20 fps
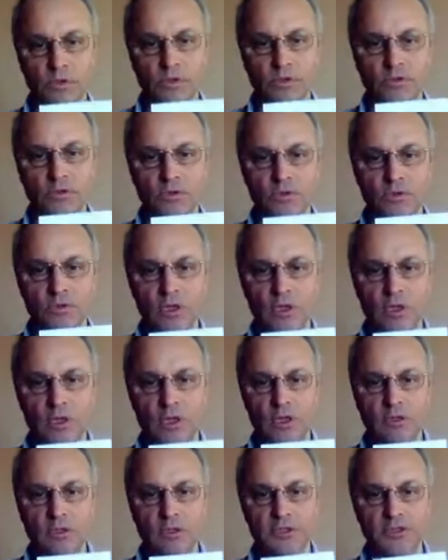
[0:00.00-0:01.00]
who's
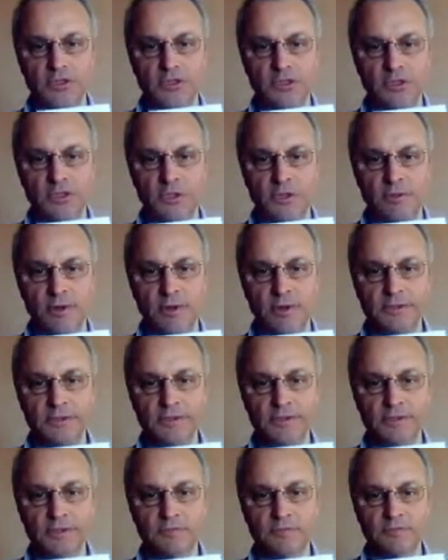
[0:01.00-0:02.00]
called
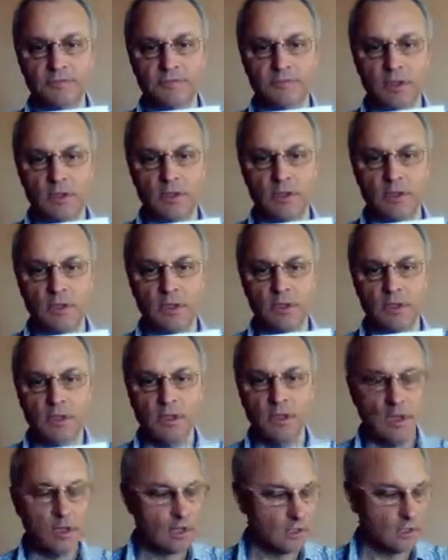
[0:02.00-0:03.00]
jjrage.
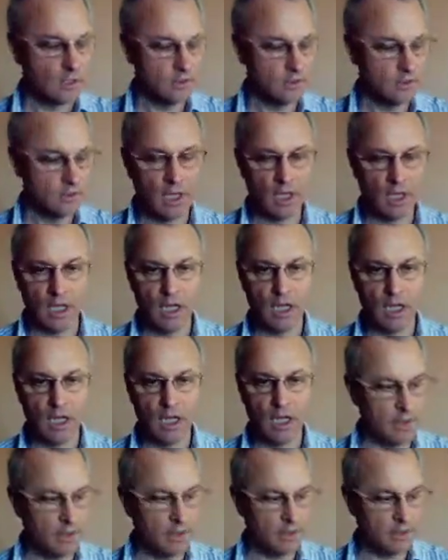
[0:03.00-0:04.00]
He's
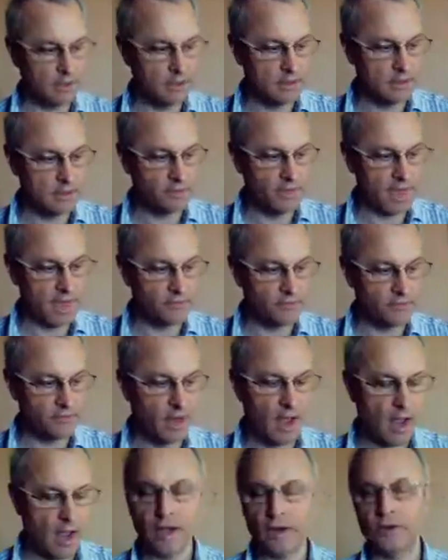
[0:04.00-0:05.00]
a
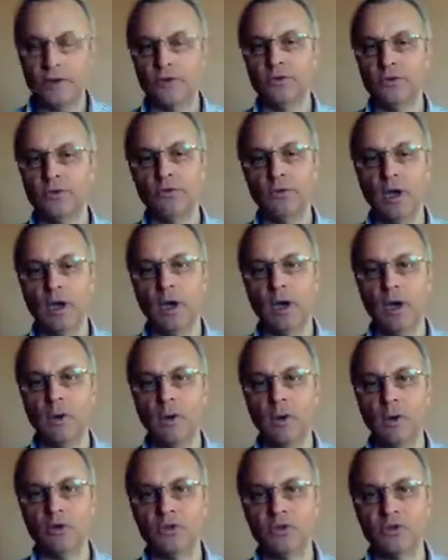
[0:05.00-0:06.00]
patriot who
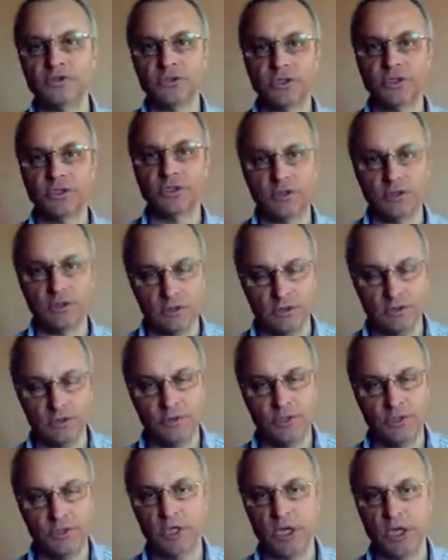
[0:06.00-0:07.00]
upholds the
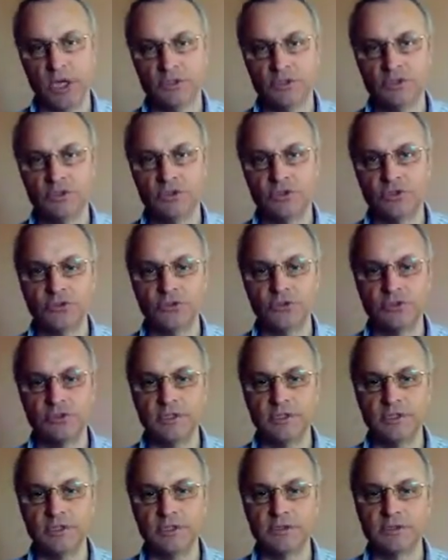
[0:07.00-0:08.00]
U.S.
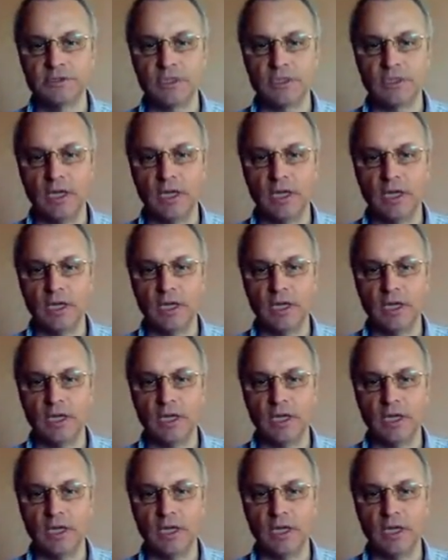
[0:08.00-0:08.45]
Constitution. He's